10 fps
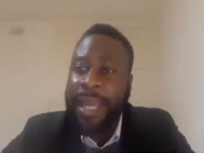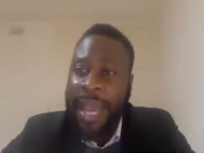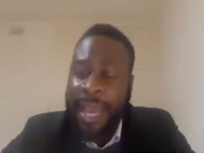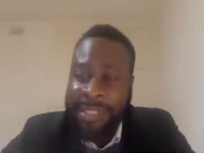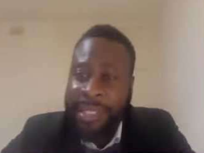
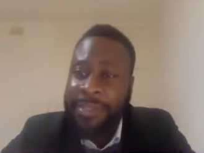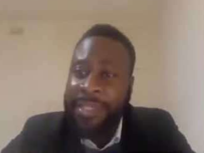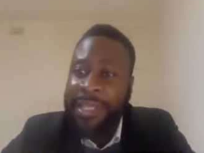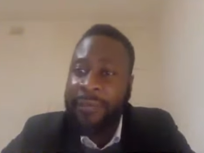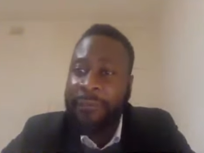Acts chapter
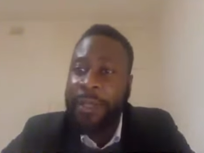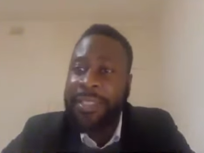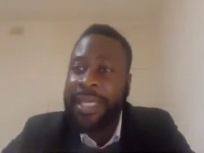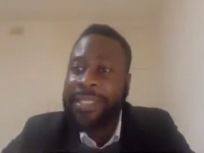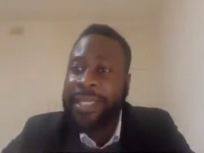10,
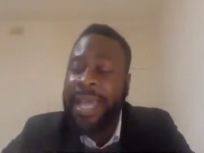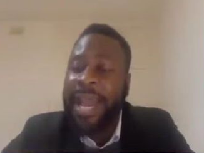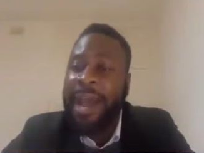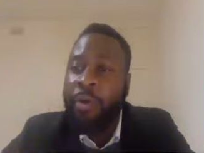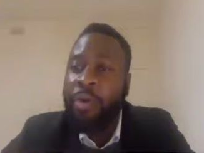38 says,
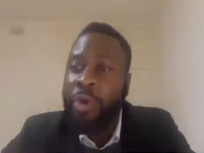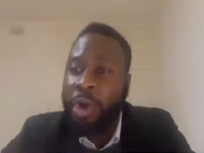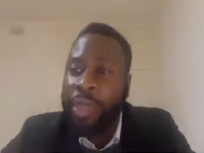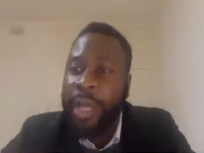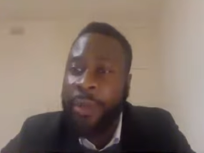How
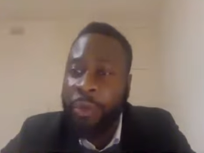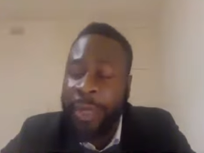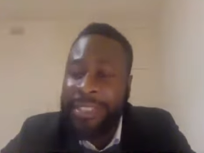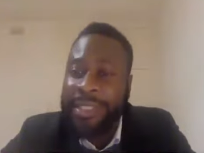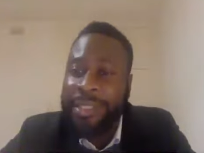God
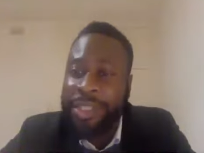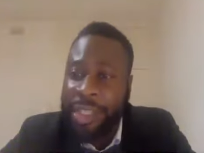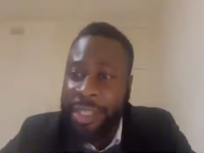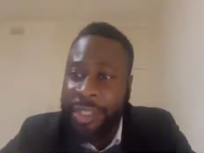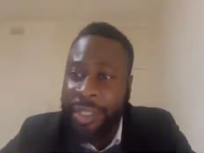anointed
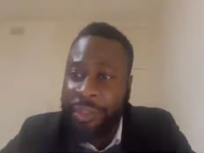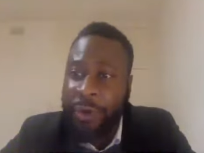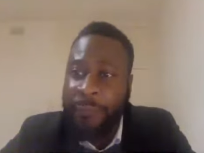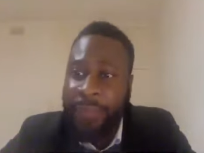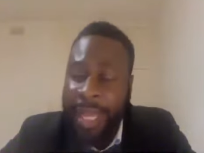Jesus
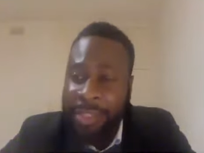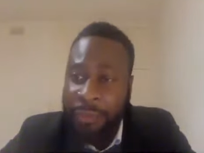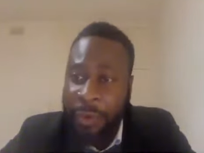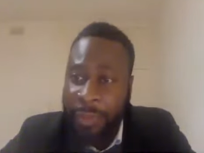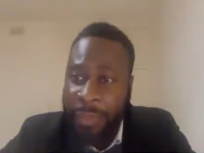of
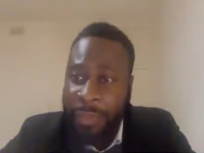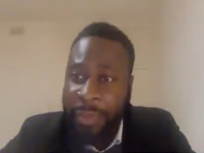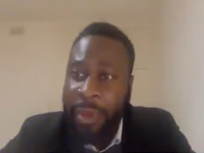Nazareth